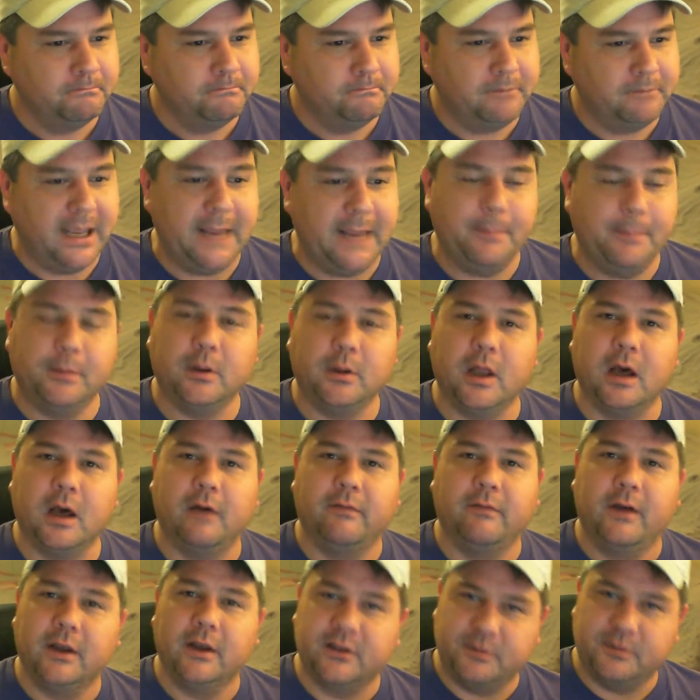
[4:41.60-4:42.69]
people
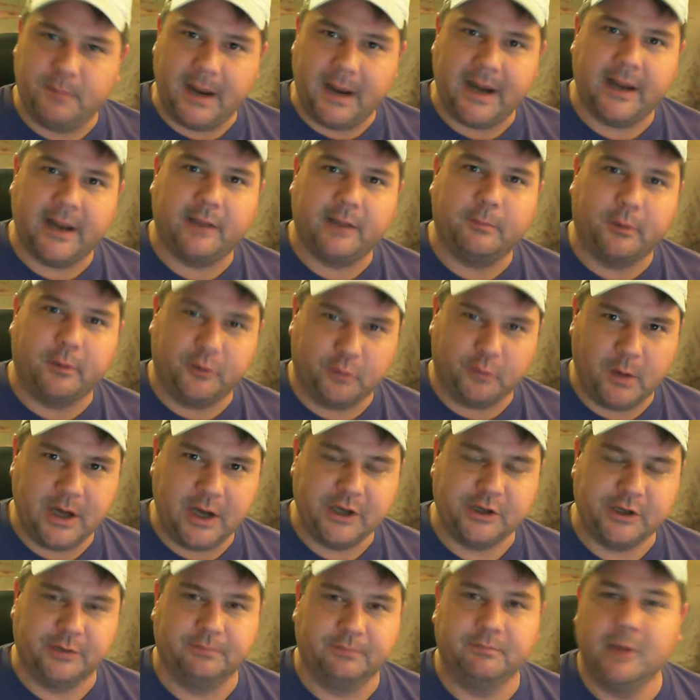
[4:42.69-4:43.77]
of Hispanic
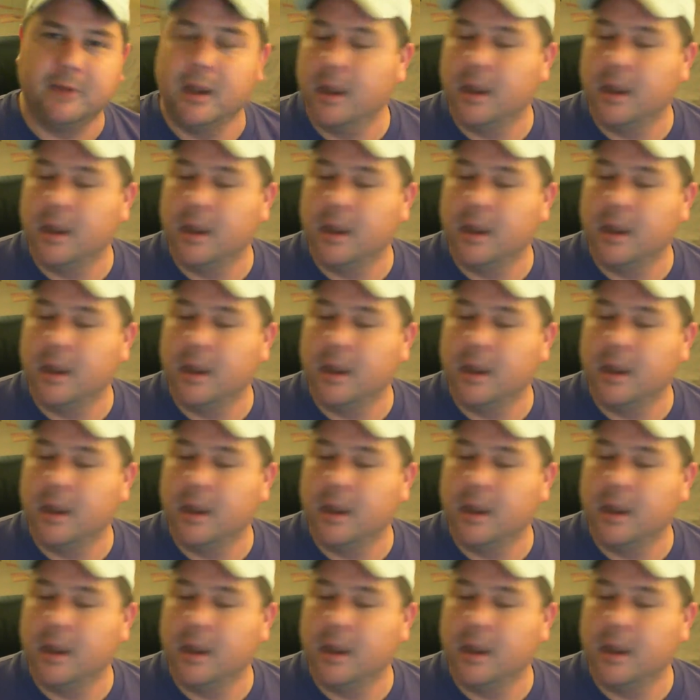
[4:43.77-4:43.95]
persuasion.